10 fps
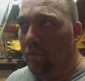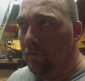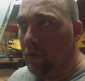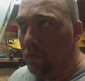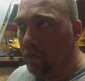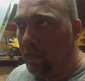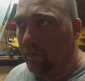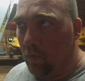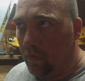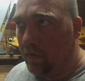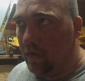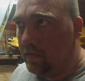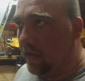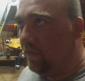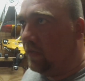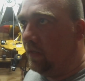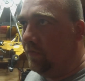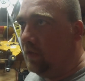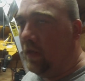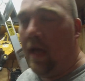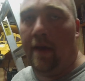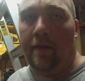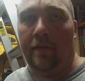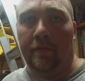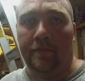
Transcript: you need more than a 17 foot ladder.